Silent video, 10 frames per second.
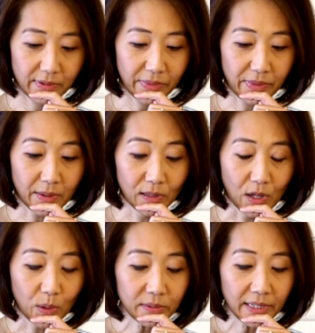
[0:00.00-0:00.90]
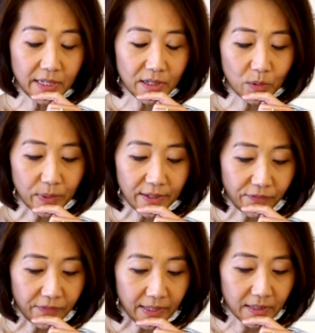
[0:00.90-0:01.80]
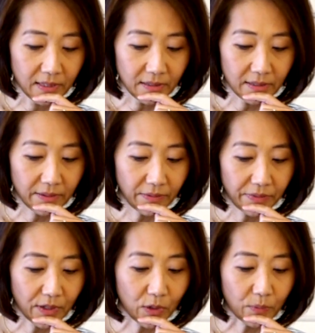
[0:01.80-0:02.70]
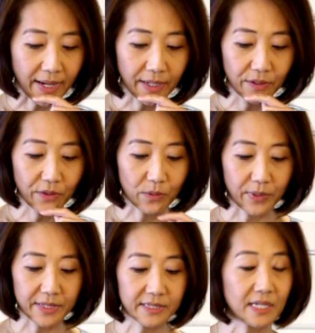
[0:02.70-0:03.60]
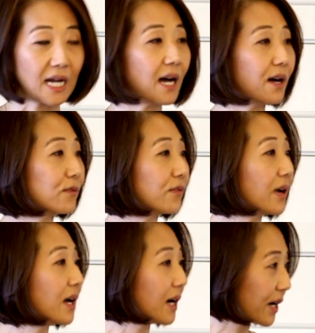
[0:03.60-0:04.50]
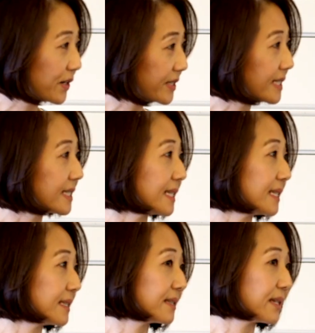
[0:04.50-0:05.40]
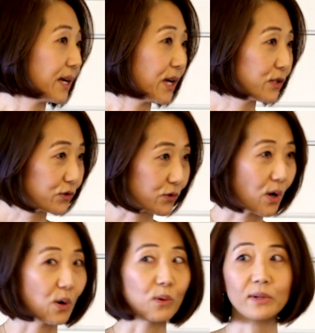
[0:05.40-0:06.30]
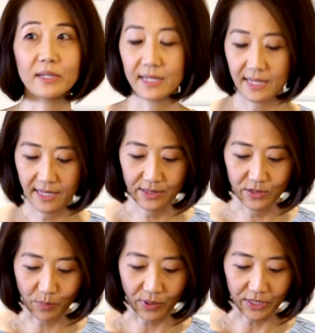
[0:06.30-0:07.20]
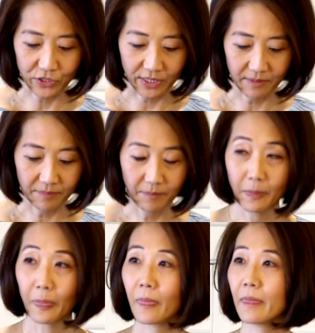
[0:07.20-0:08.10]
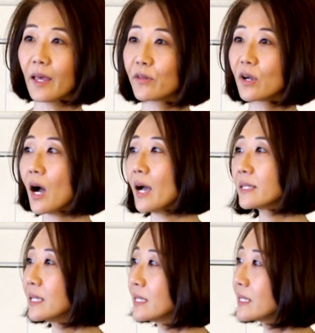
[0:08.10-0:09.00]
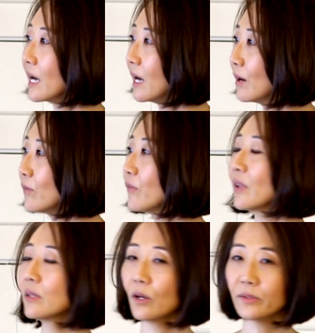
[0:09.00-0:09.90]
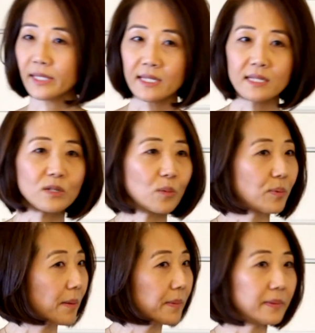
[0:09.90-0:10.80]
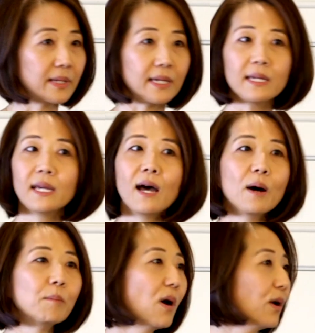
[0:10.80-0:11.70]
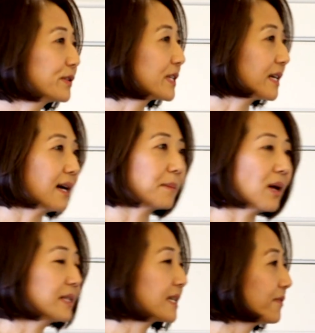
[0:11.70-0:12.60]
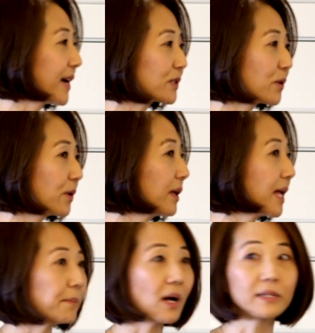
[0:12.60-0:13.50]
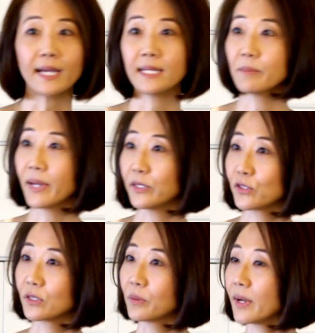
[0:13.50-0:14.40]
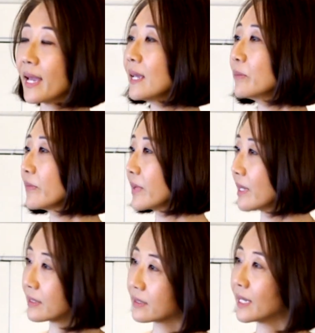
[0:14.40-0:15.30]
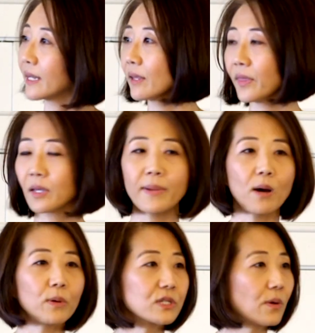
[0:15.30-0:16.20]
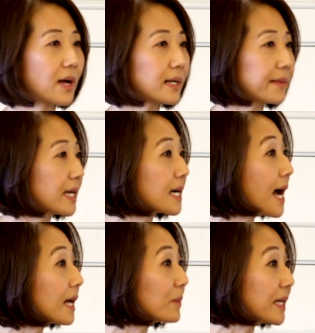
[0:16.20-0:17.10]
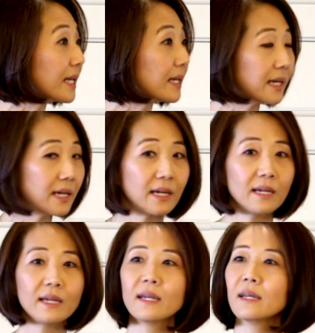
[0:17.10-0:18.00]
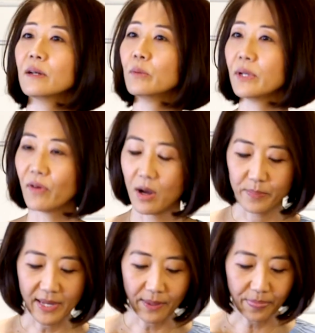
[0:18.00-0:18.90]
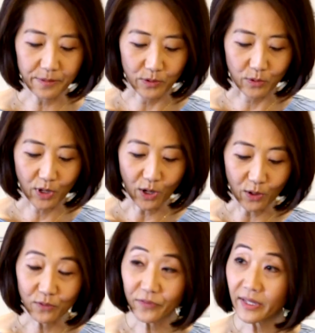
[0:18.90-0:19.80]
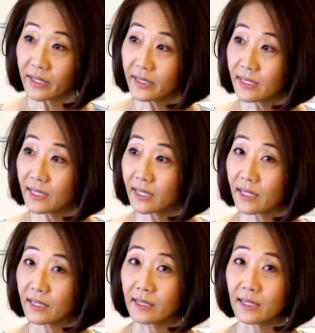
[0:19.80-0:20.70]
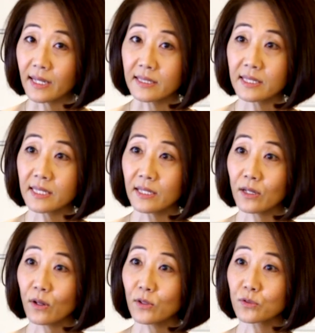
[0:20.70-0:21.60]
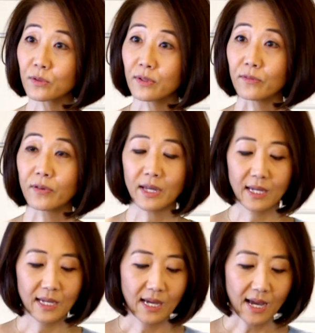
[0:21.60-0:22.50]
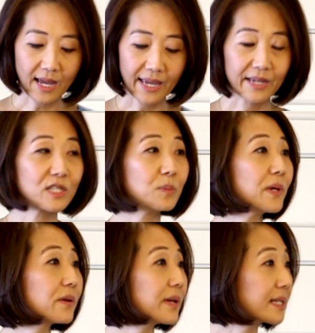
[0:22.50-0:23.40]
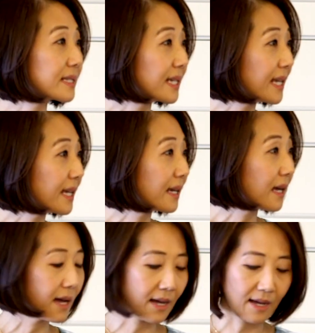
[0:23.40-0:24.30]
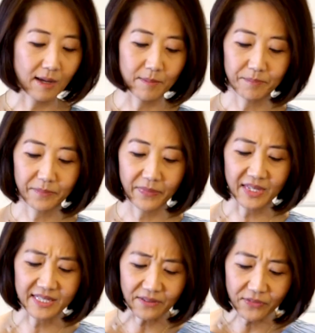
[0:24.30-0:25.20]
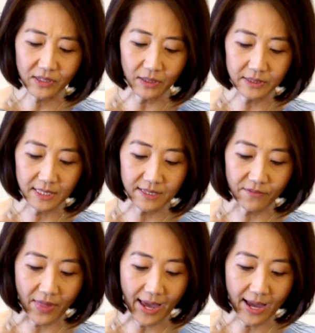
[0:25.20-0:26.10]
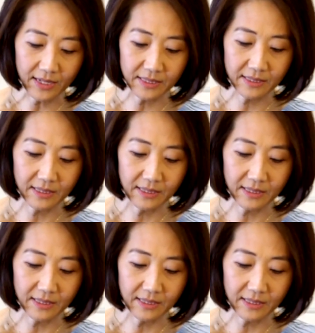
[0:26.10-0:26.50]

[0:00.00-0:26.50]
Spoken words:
The lonelier we feel, the greater the risk of heart disease, stroke, depression. Now, the causes of loneliness are probably multifactorial and multidimensional, right? We've got to kind of think about what's going on in the economy. We've all been through COVID and still sort of experiencing the difficulties of that.